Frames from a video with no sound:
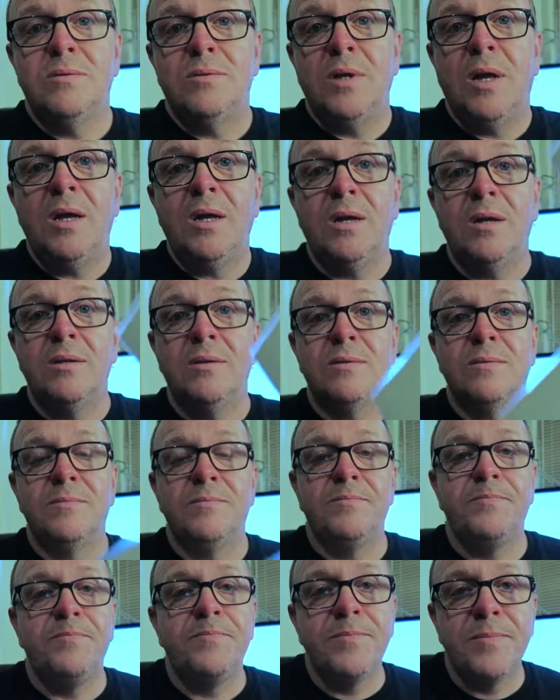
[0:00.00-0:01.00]
Take it."
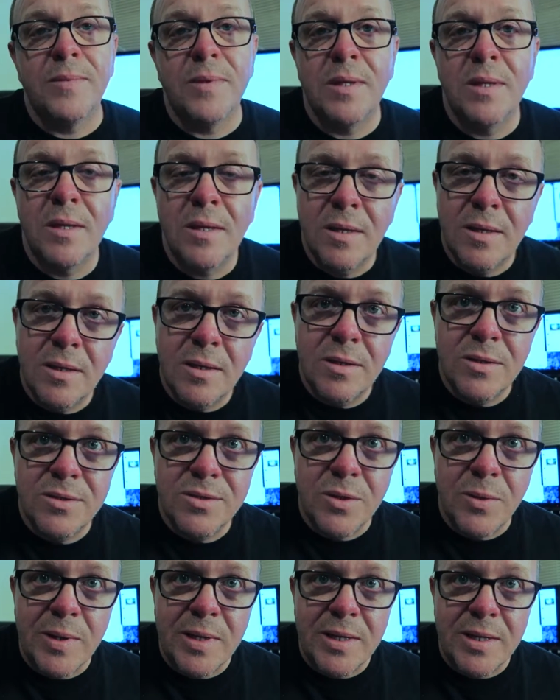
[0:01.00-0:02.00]

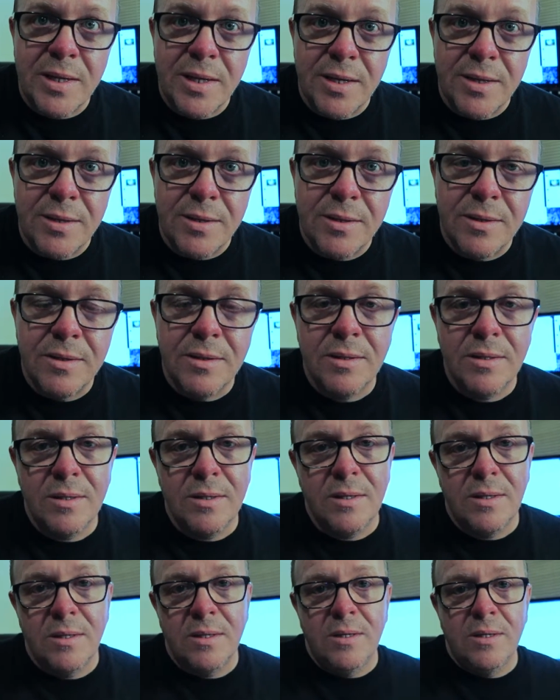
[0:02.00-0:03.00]
So he did.
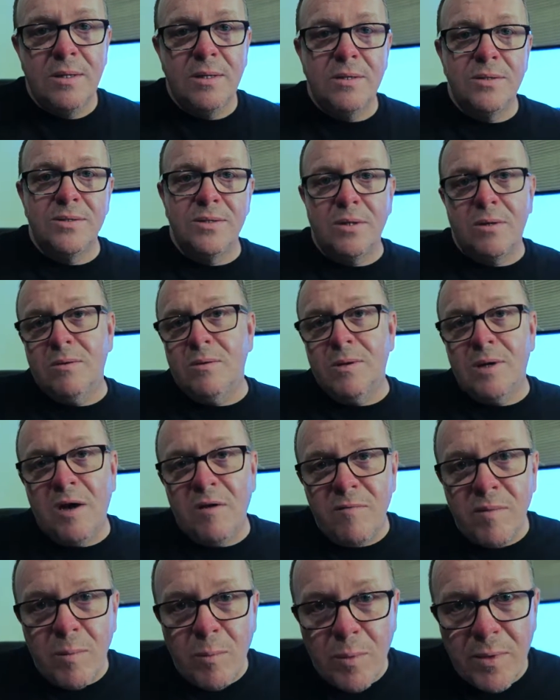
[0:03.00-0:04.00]
So
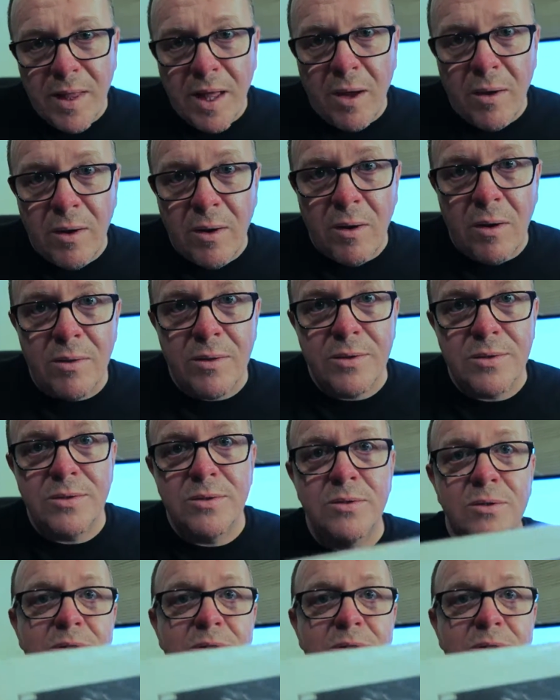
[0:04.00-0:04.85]
I've been without it all these